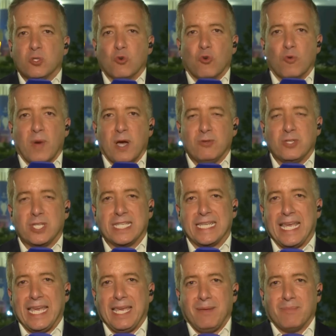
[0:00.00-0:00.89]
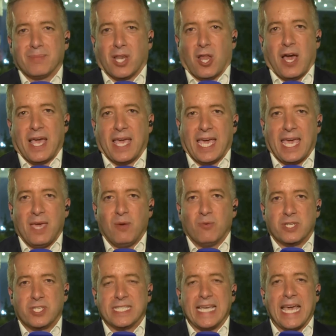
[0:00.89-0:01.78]
almost seemed like he
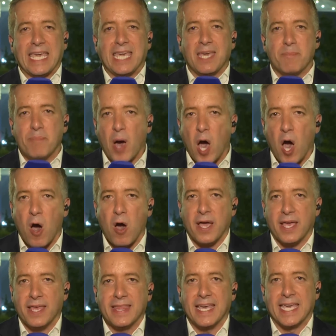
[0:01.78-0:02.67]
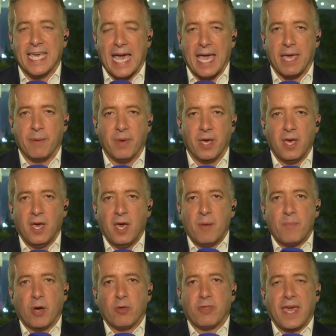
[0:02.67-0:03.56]
was taking part in the game.
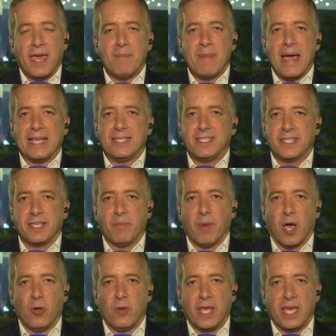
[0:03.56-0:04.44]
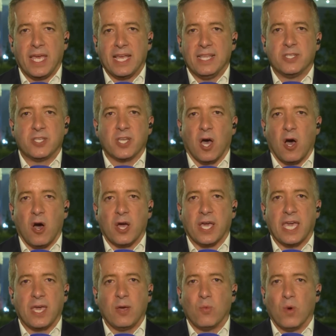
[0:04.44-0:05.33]
Both him and Simone
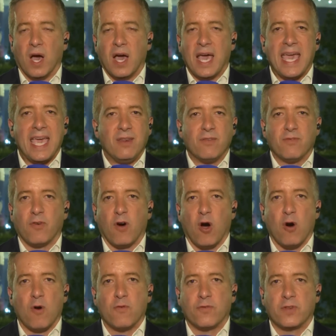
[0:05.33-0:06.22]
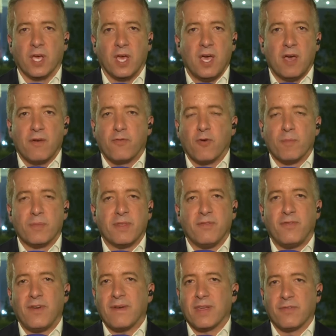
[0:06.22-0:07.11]
Inzaghi were involved from
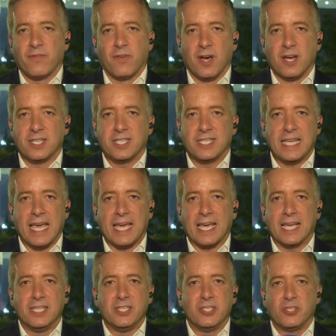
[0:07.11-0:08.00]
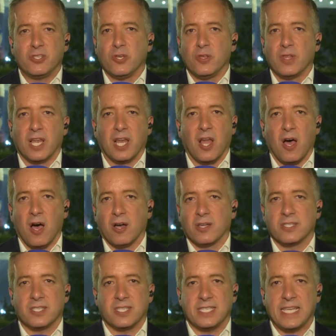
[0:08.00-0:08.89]
the very first second to the
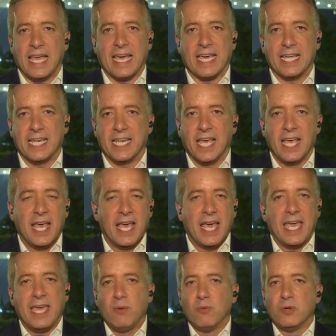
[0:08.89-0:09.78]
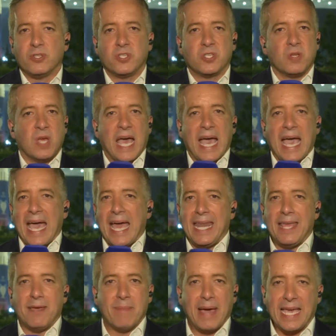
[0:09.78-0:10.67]
last second. He was
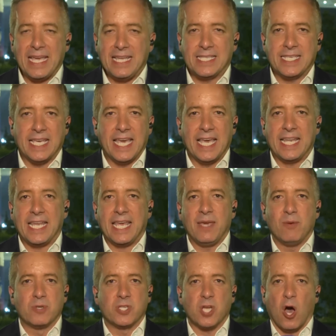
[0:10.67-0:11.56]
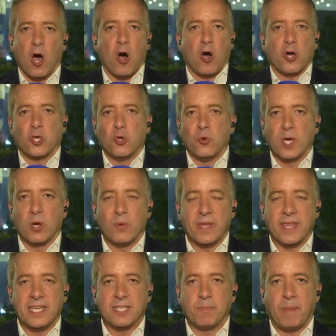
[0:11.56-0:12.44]
animated, he was arguing
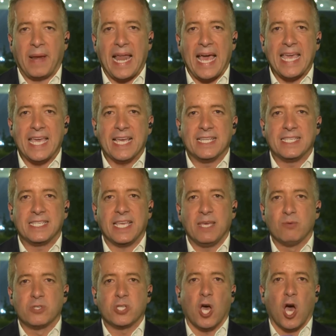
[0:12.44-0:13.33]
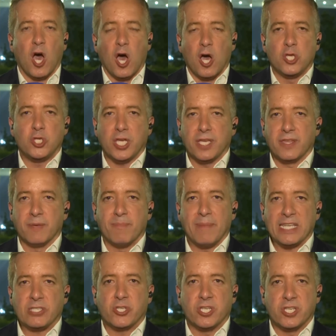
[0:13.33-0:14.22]
with his players, he was urging the
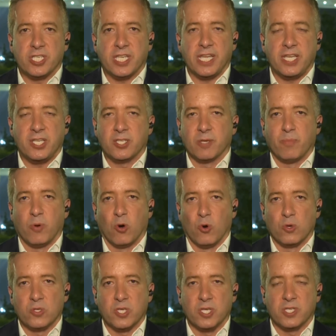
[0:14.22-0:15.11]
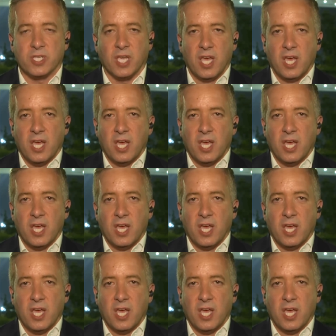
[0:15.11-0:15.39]
Manchester City supporters